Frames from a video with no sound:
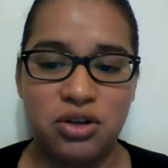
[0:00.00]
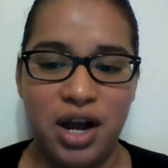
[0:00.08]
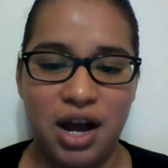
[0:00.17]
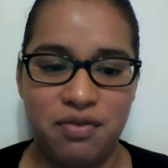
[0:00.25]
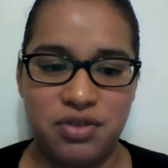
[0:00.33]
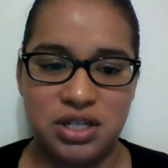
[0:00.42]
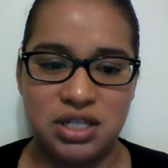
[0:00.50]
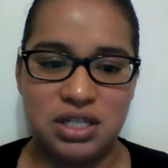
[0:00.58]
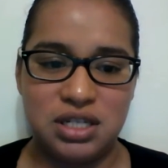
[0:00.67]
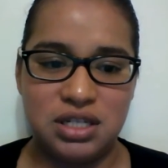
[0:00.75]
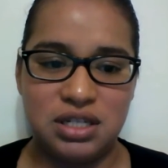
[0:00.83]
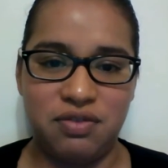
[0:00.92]
have
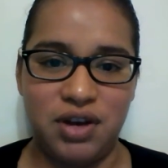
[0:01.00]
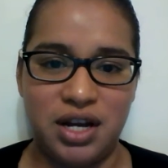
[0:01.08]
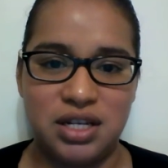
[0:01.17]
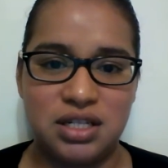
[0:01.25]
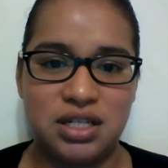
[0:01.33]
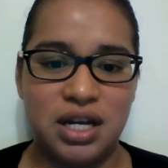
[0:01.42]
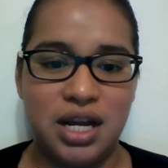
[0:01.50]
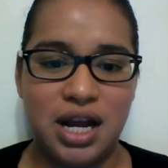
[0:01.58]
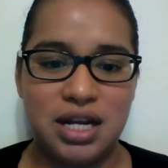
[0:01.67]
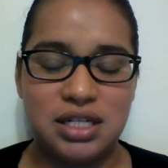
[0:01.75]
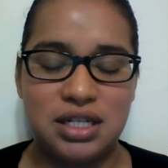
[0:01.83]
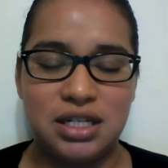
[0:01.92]
this device, the
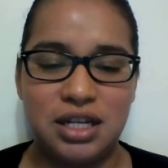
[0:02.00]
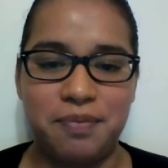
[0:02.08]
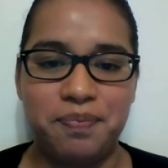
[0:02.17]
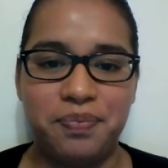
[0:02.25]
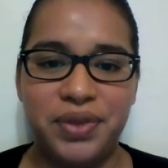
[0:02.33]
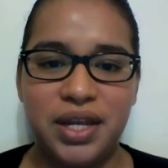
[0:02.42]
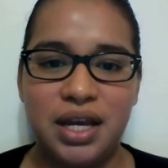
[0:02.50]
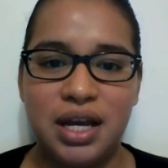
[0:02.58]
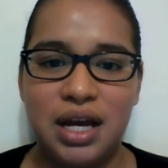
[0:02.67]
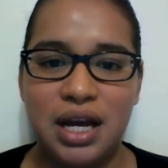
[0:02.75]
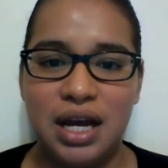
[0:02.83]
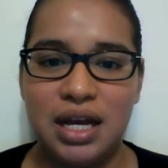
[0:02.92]
AICD?
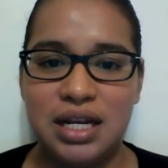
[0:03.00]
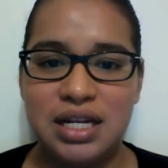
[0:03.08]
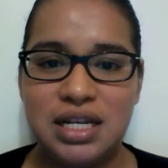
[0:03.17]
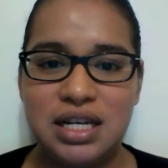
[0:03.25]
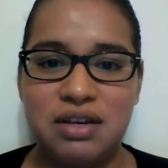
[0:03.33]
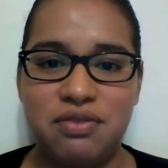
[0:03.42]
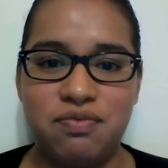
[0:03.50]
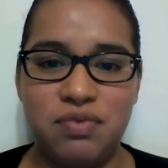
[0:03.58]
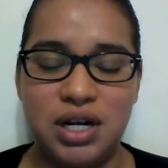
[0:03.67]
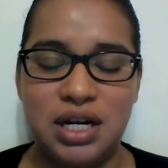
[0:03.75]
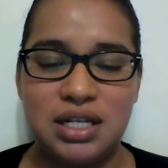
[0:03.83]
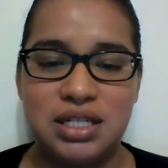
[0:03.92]
And he
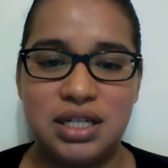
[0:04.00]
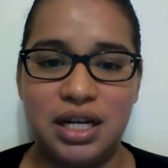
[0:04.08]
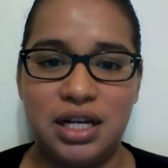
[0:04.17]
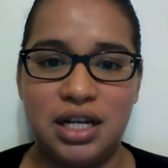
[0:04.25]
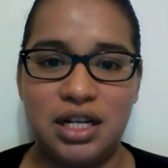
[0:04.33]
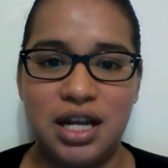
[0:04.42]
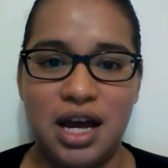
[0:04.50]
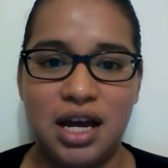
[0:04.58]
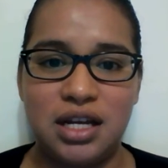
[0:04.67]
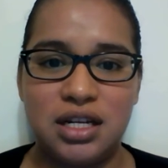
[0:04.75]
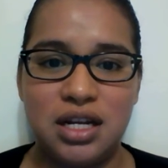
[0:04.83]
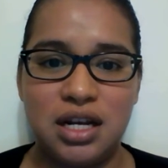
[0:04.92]
stated
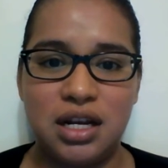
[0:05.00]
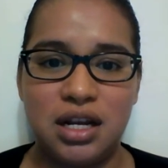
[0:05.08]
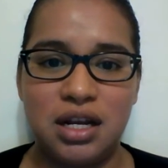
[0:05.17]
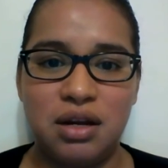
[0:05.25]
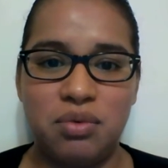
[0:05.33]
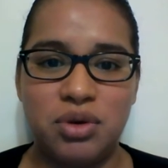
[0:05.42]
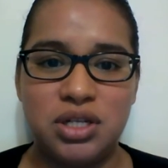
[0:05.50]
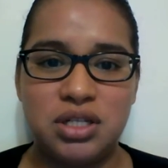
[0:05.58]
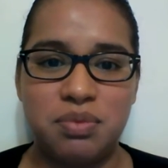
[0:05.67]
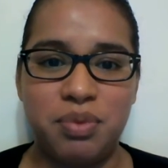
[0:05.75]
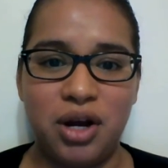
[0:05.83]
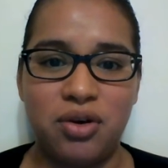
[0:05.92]
that it
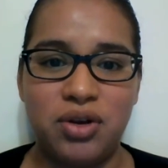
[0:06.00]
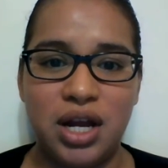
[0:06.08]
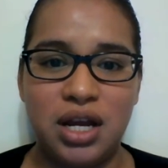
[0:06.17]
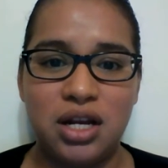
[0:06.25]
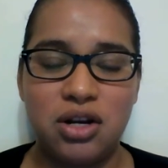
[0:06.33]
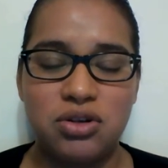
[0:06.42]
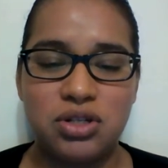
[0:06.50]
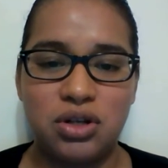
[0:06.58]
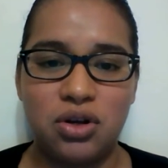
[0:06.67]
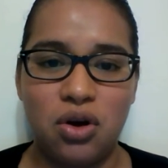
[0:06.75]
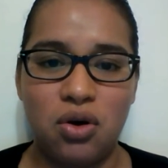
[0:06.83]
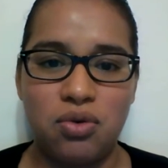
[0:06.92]
was about 8 years
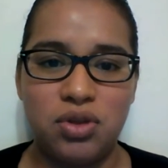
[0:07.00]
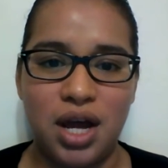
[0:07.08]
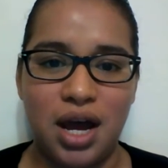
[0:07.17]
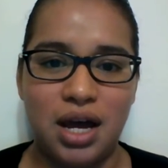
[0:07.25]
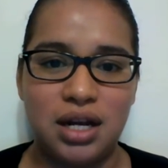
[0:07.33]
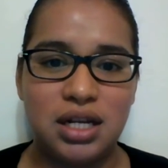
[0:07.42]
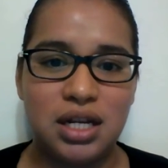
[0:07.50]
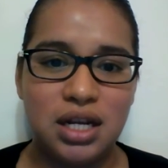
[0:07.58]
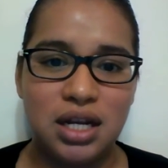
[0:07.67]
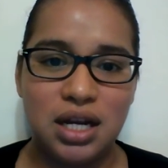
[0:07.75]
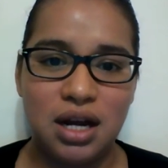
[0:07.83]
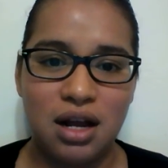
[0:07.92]
ago that
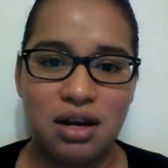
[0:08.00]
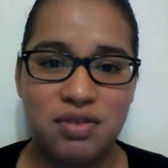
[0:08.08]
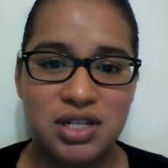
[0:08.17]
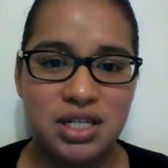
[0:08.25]
he all of a